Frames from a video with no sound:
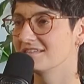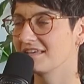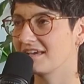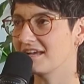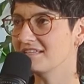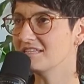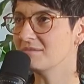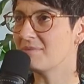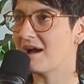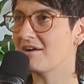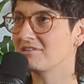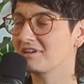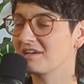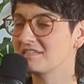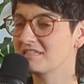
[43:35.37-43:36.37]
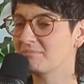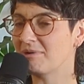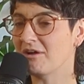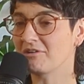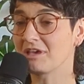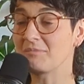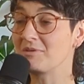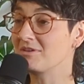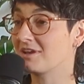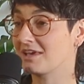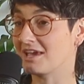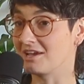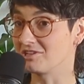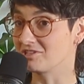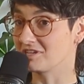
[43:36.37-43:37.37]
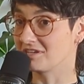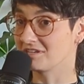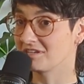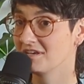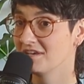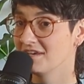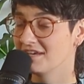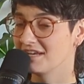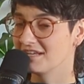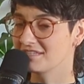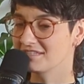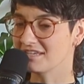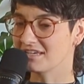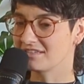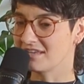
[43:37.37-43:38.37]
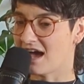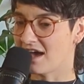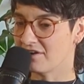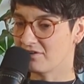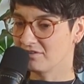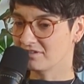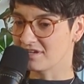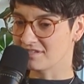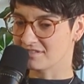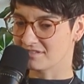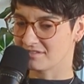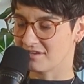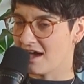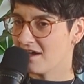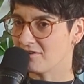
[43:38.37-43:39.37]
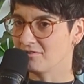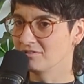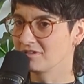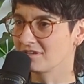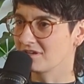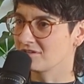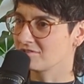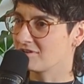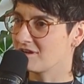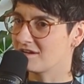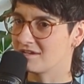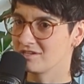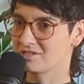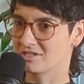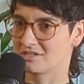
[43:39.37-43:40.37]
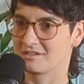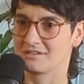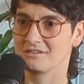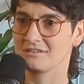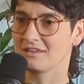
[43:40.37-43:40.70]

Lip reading: Like it's about communication. It's like not holding a grudge and and